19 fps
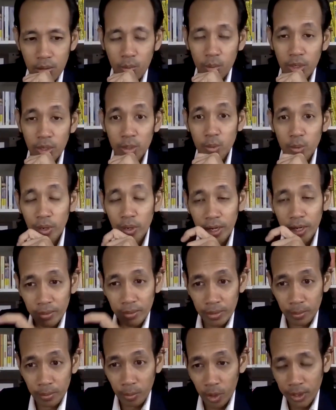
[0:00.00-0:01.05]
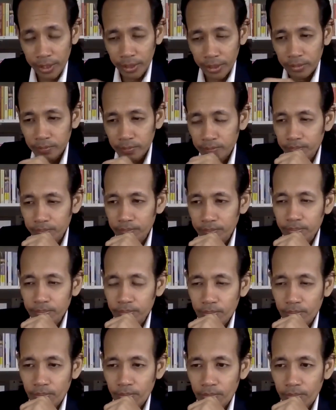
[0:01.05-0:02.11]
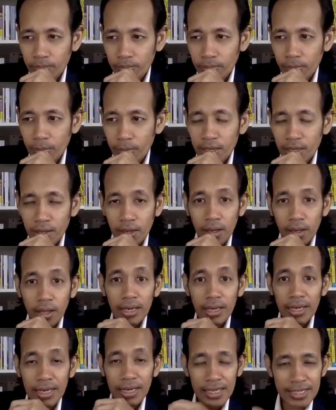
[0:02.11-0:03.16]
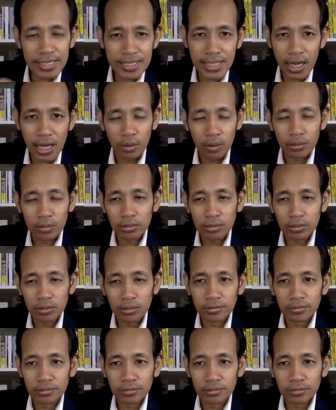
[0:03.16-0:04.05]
when you wake up in the morning, list down